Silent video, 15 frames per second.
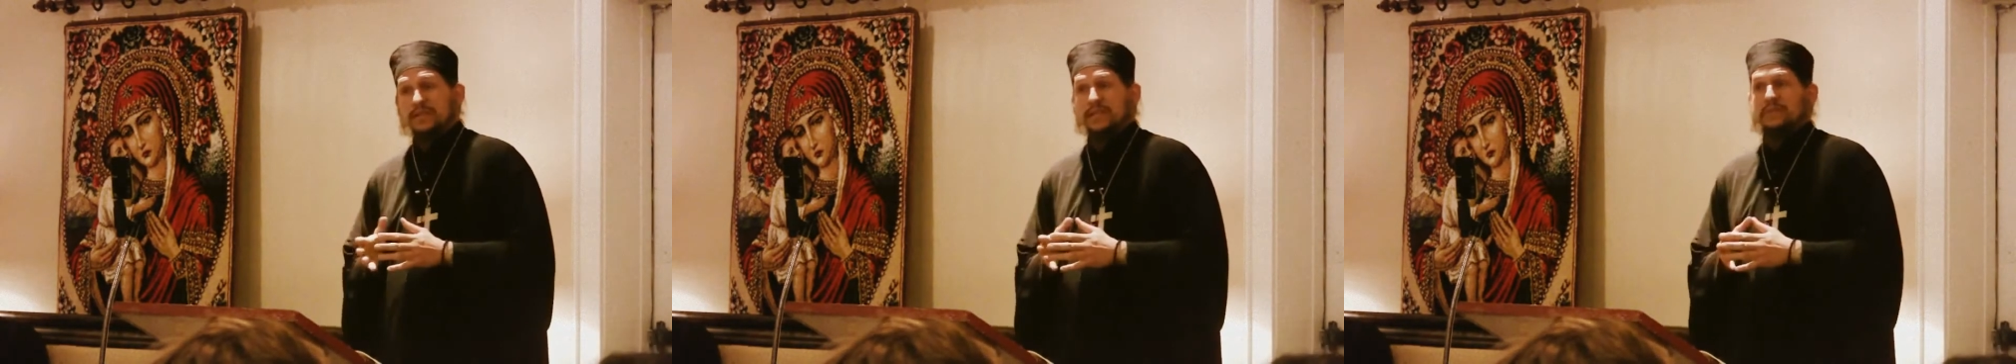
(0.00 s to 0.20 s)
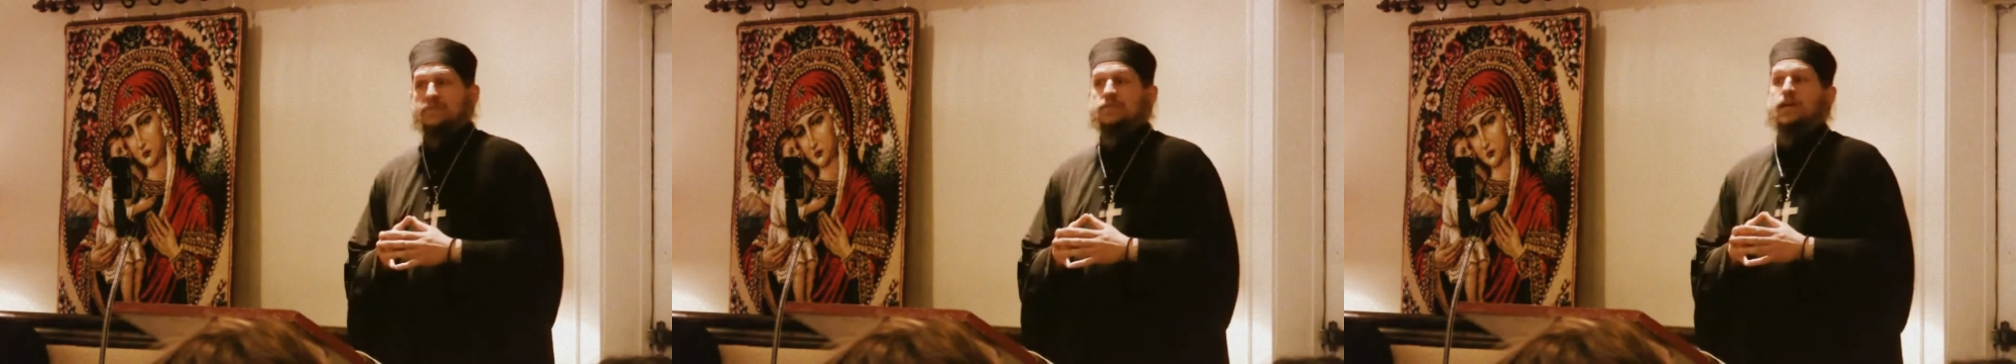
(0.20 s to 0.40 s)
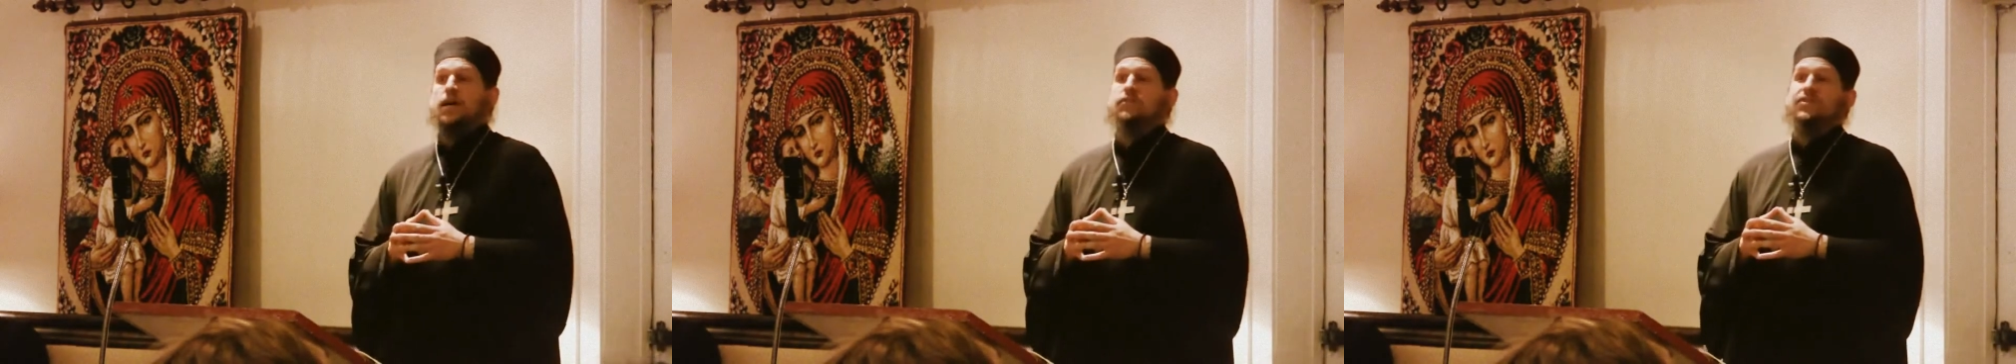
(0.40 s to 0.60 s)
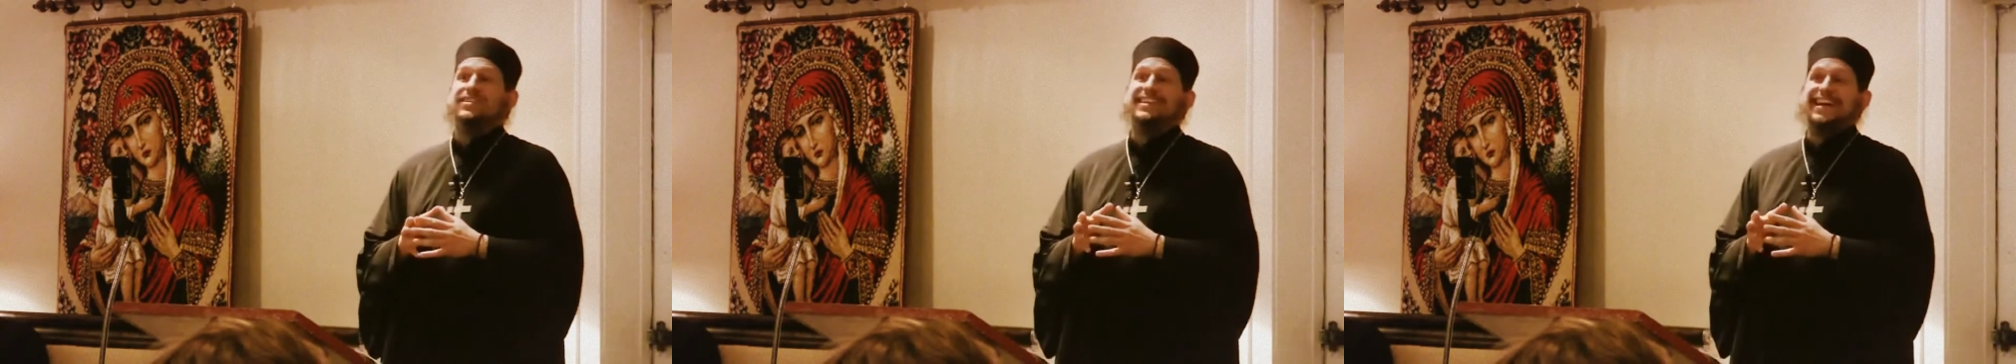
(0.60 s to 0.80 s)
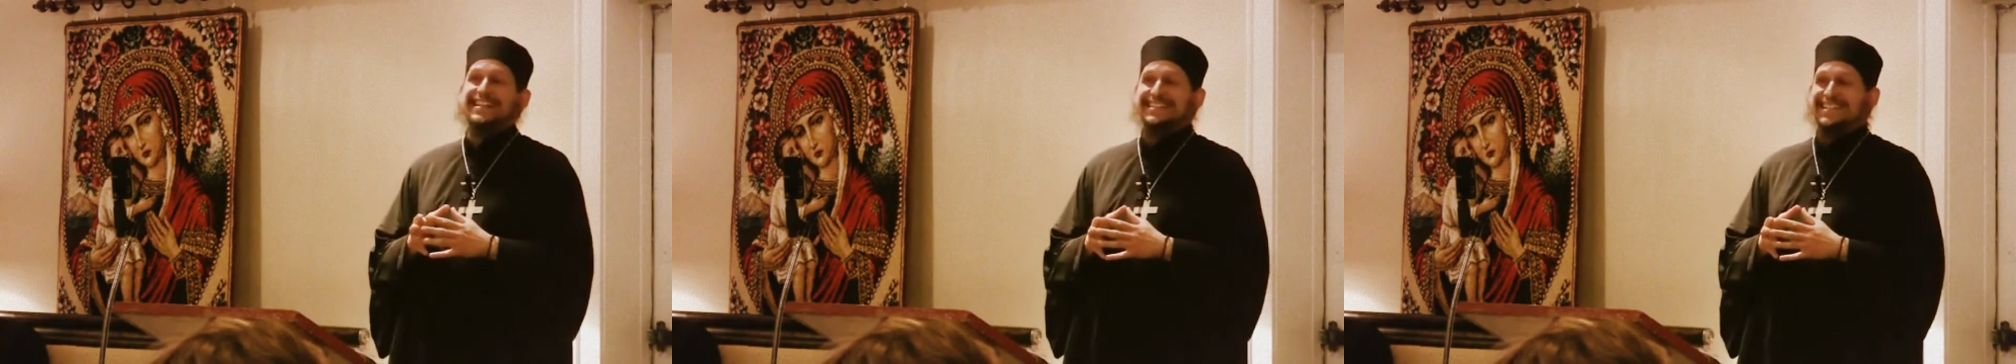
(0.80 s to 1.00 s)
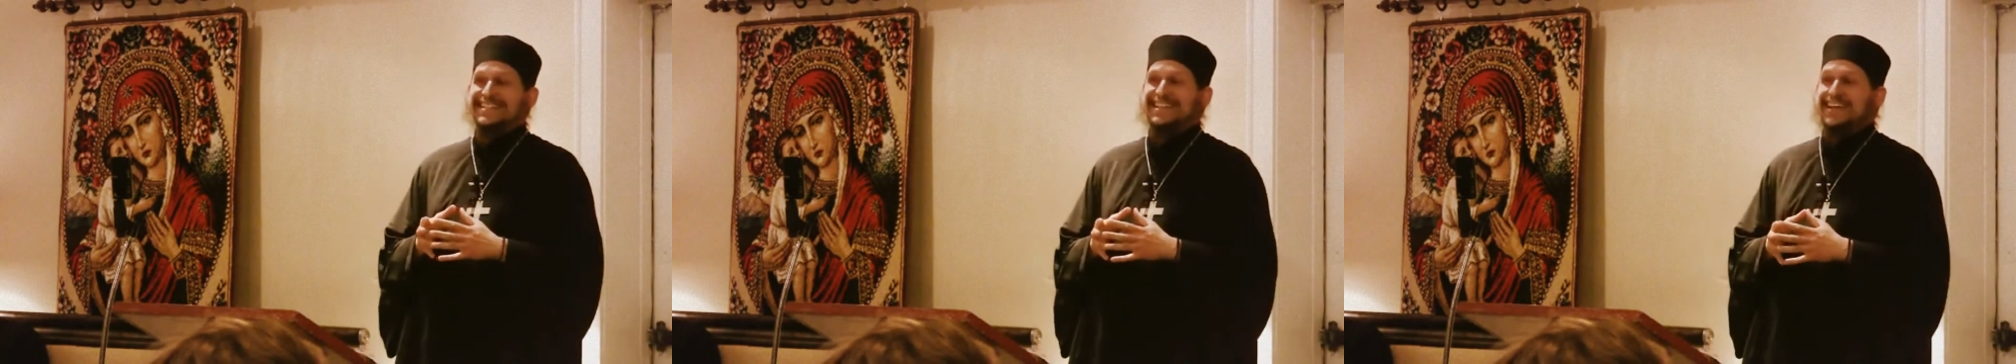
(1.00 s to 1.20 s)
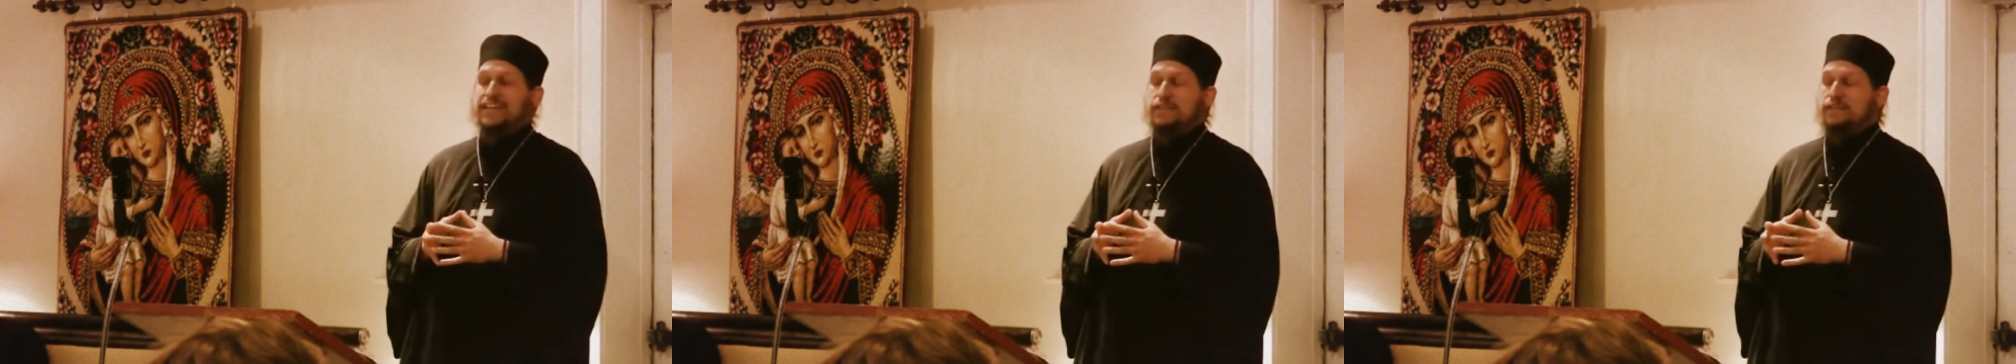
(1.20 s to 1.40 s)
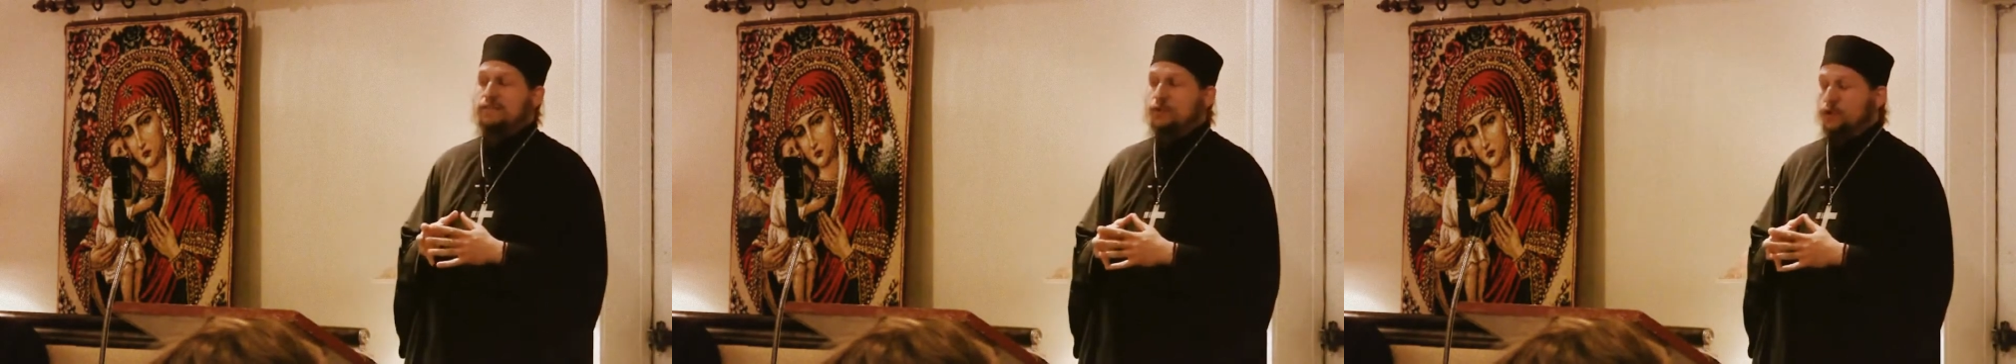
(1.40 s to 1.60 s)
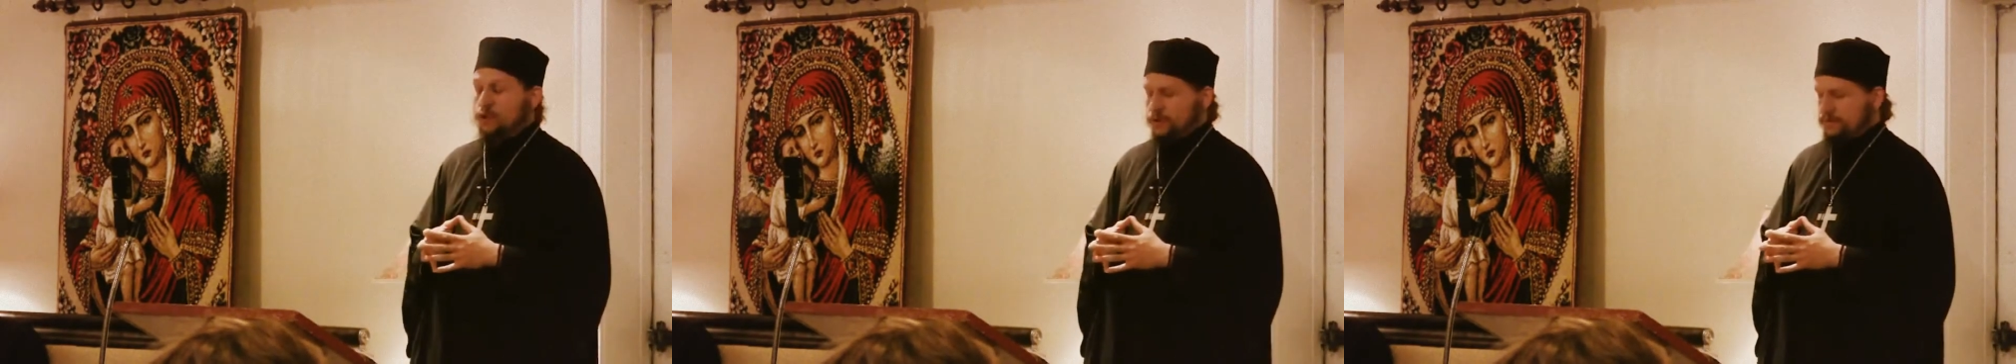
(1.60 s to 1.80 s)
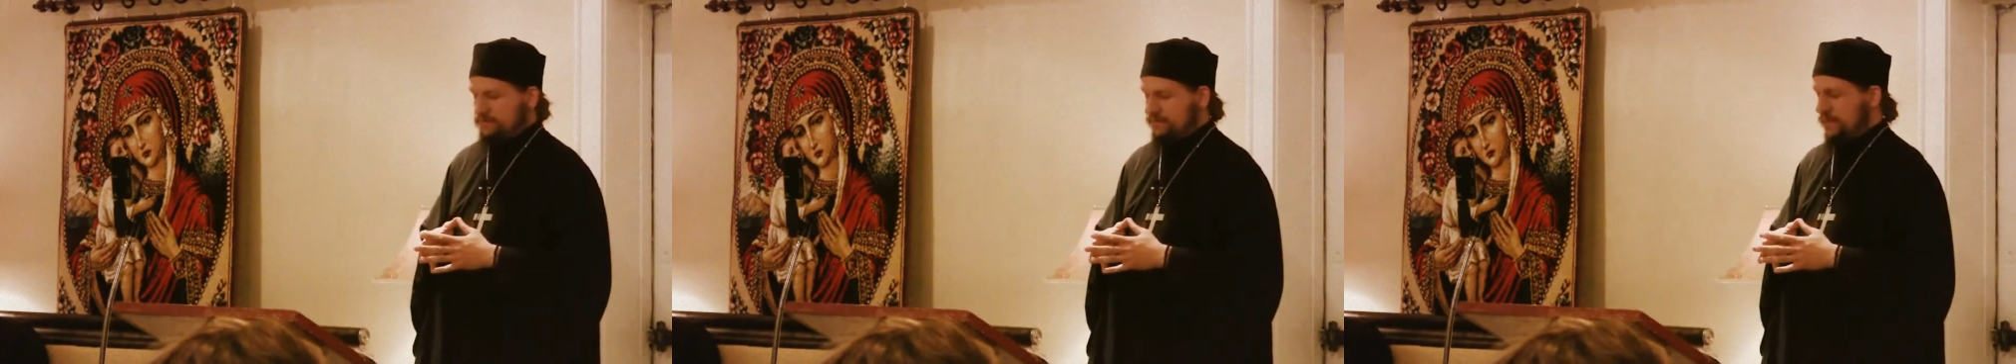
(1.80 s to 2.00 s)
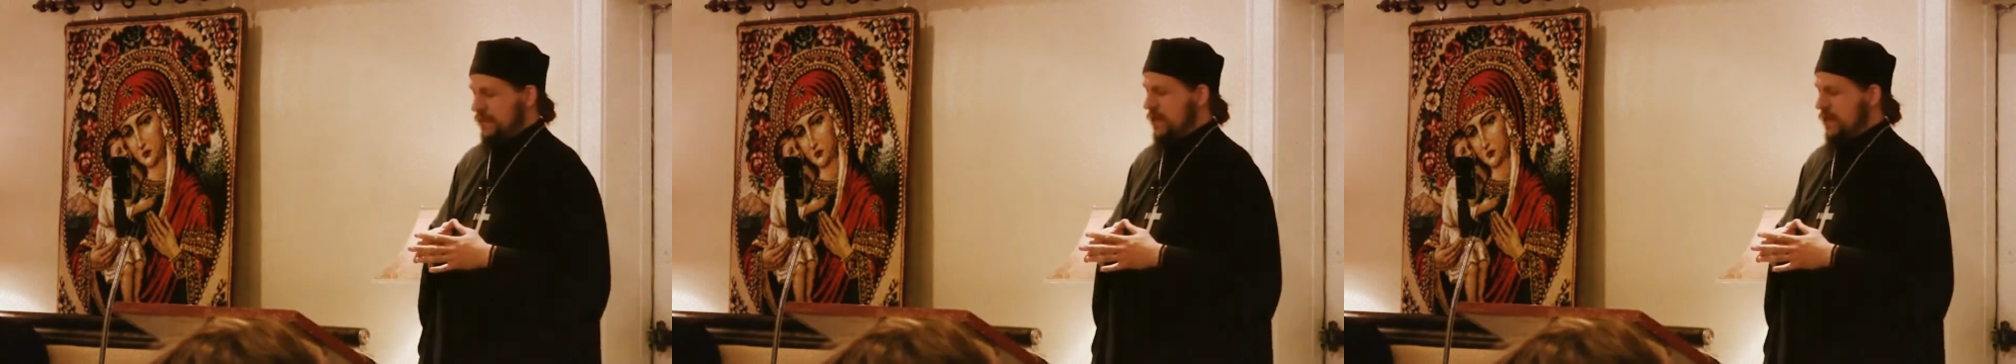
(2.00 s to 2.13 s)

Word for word: the end of his life in 1994.